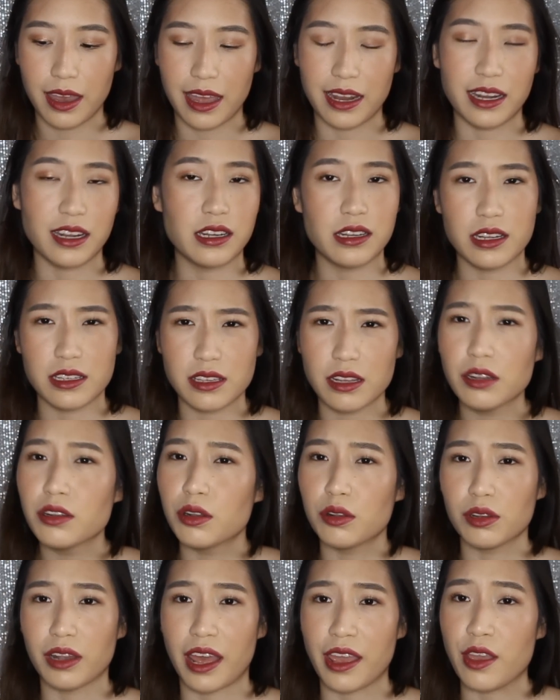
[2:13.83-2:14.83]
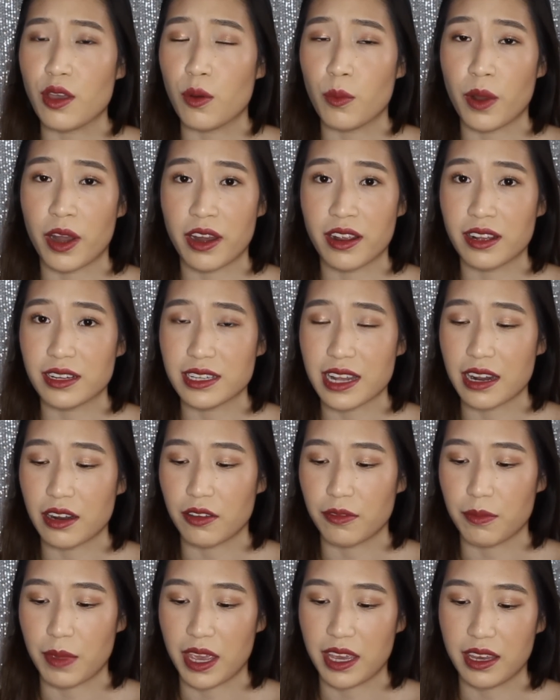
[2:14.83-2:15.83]
and it doesn't look like you're wearing a ton
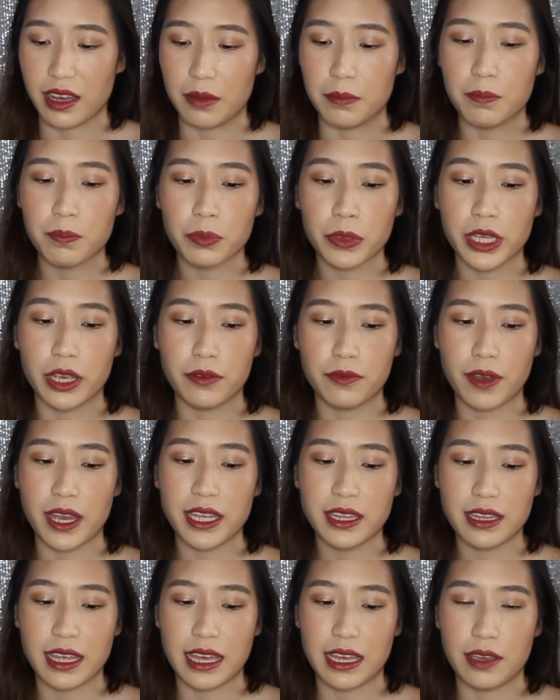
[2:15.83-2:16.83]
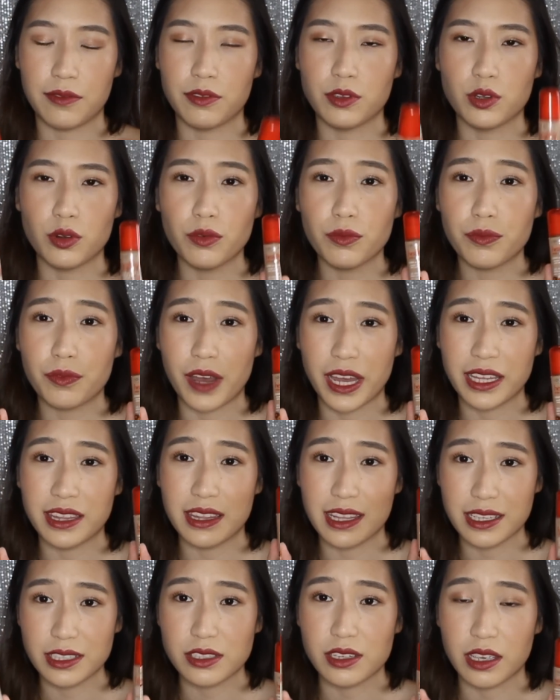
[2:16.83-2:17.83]
of makeup. I find that if you don't find
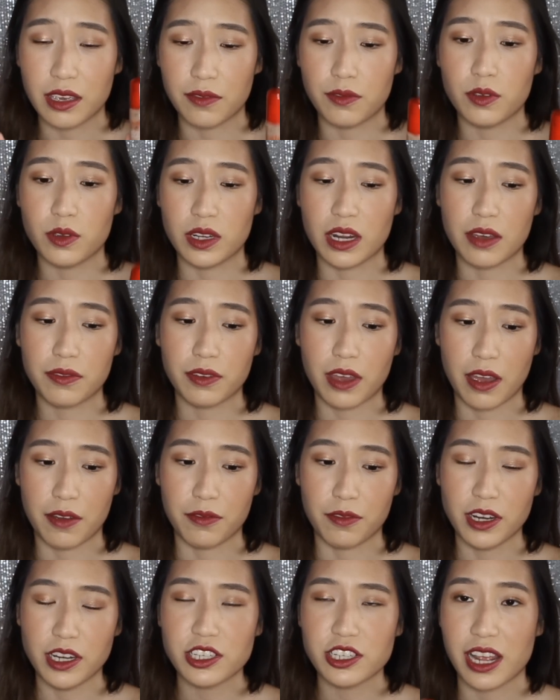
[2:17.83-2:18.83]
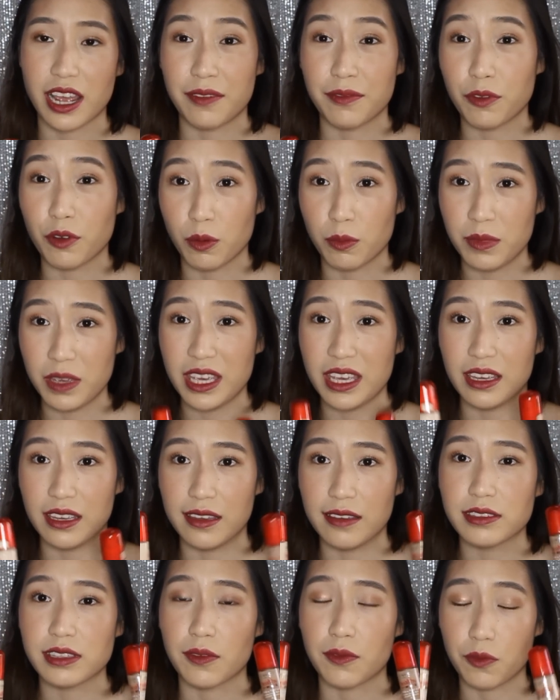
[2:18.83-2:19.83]
this to give you enough coverage, and for me it
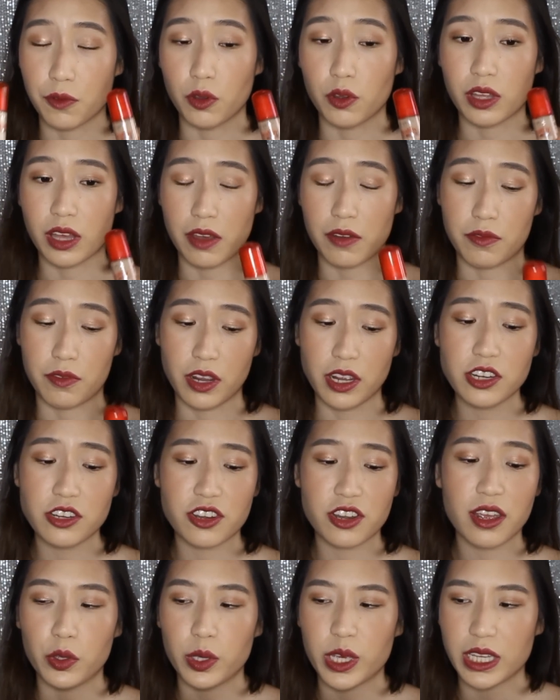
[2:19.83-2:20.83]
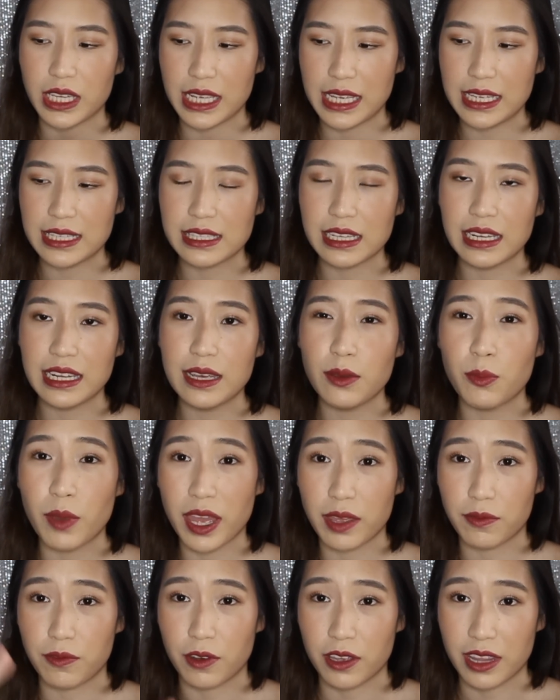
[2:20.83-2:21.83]
gives it full coverage, you can easily
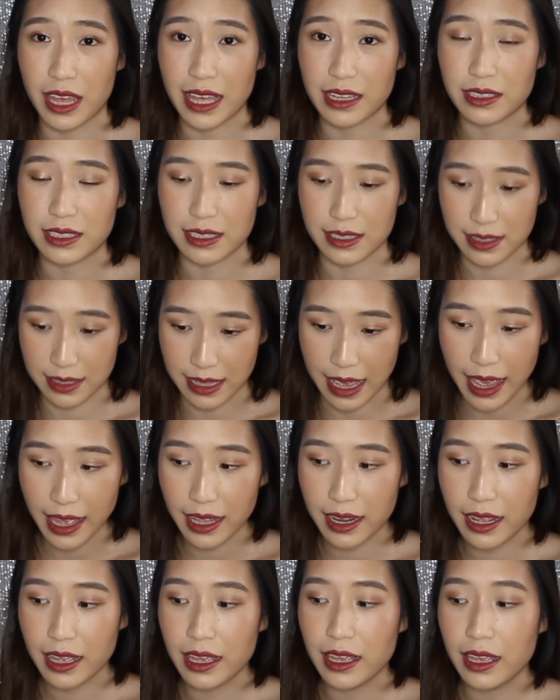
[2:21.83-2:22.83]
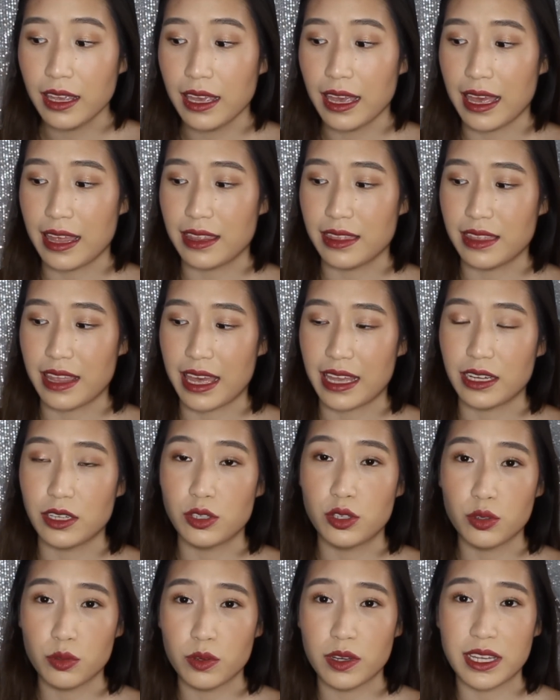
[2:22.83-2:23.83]
wait for that to set and
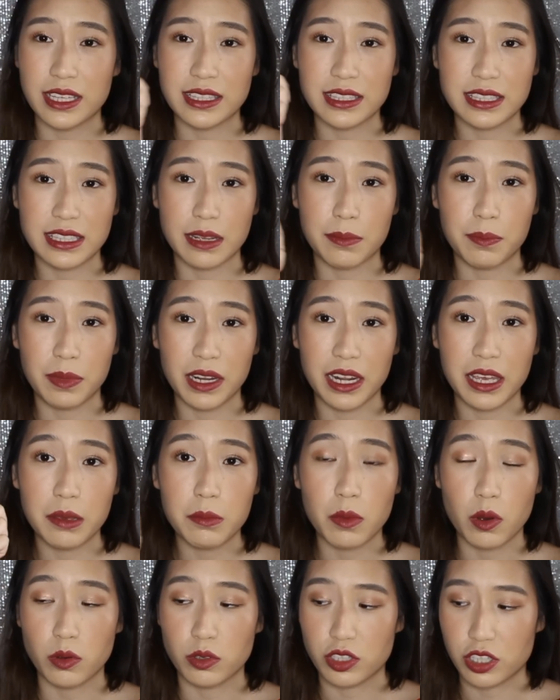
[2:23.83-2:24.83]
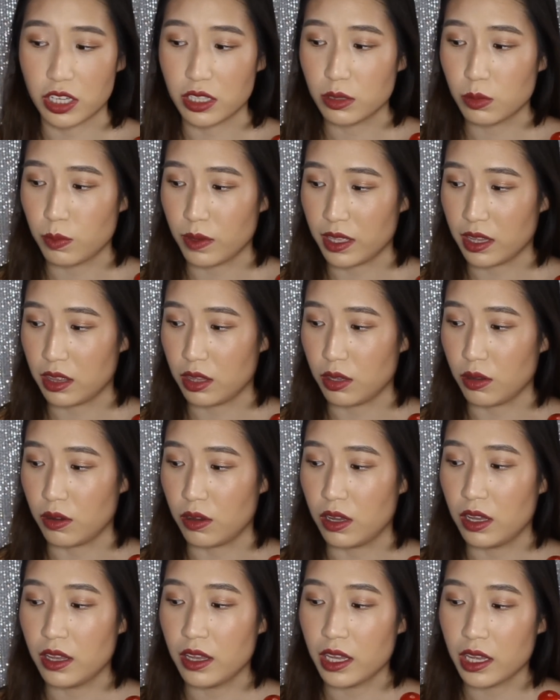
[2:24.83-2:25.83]
then do it in stippling motions with
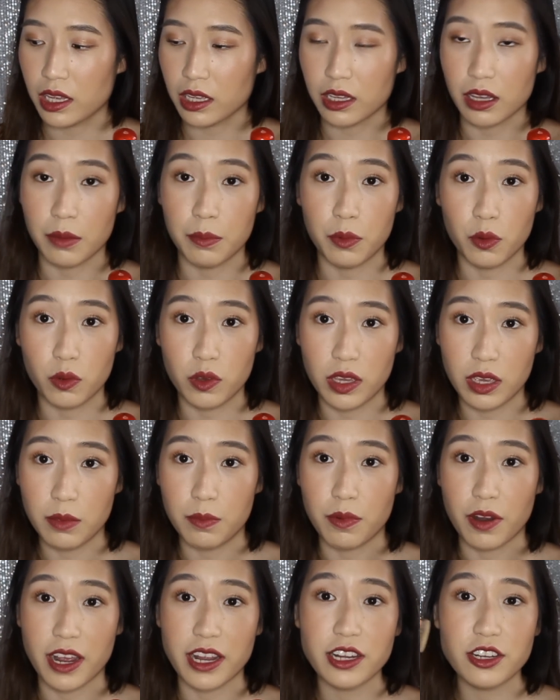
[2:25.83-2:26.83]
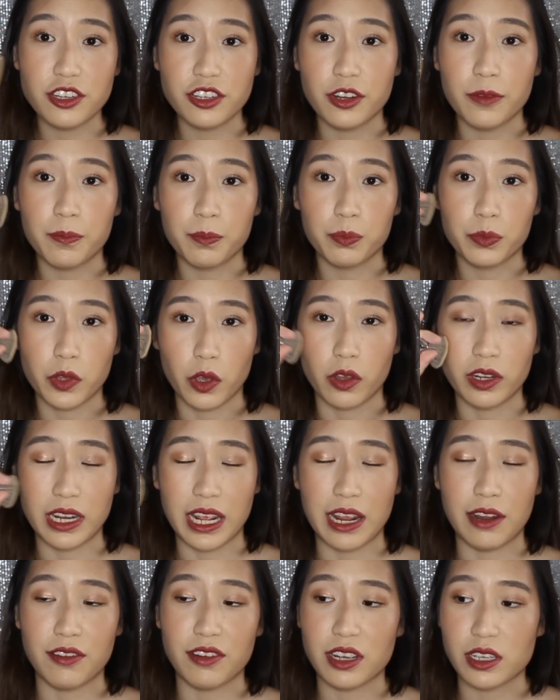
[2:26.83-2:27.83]
your kabuki brush on
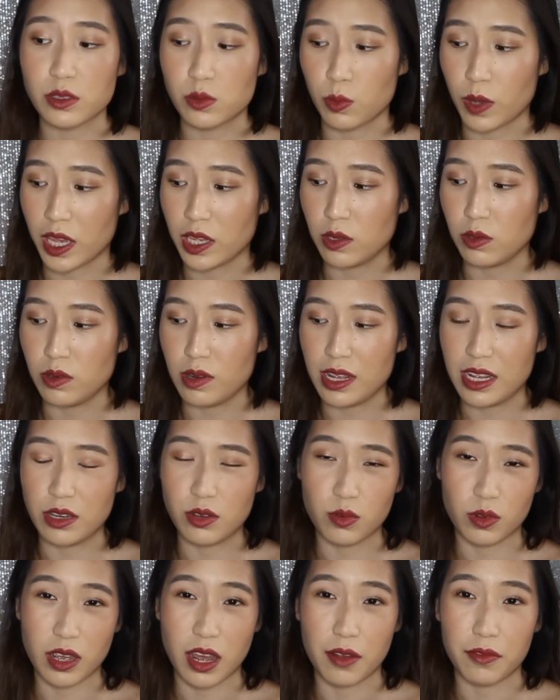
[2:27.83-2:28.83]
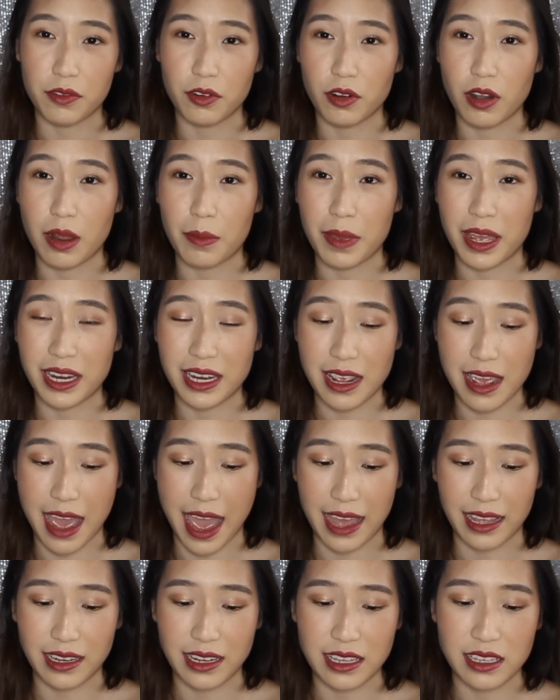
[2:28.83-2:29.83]
areas where you need to cover up any
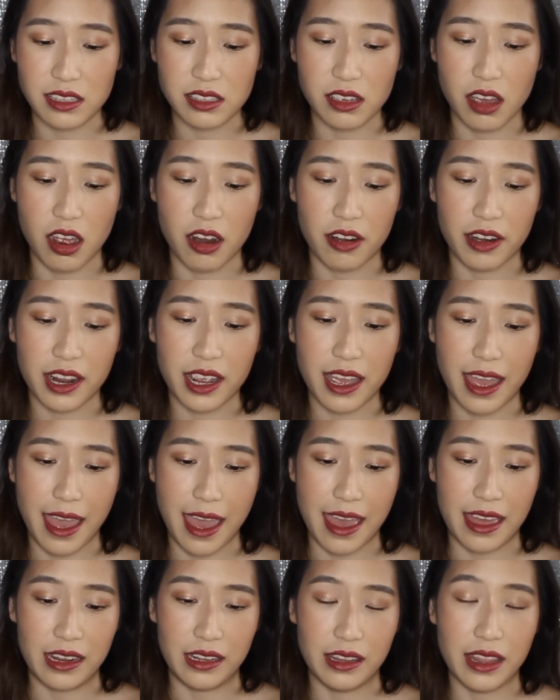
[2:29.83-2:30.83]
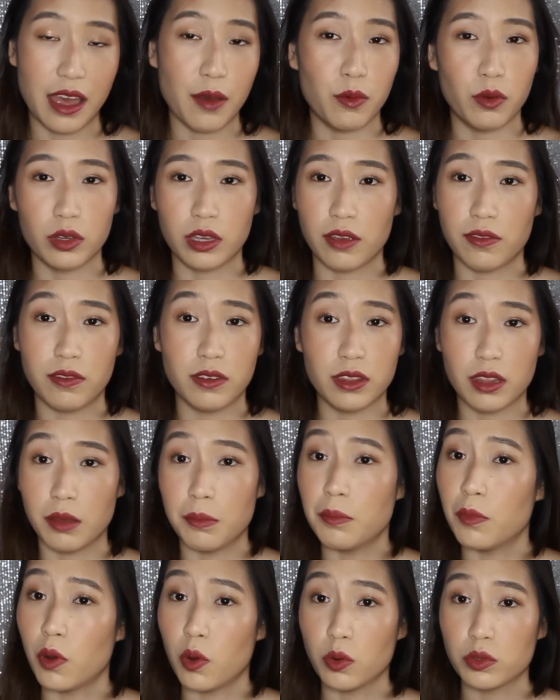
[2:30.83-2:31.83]
acne scarring, and that will give you the
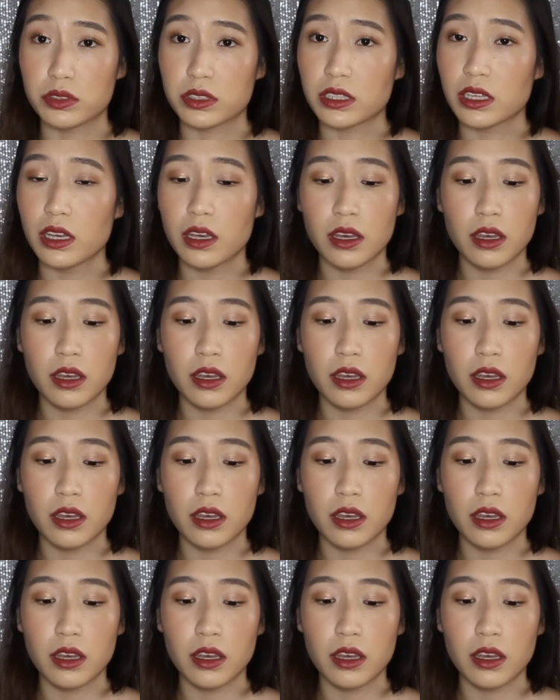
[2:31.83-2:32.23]
most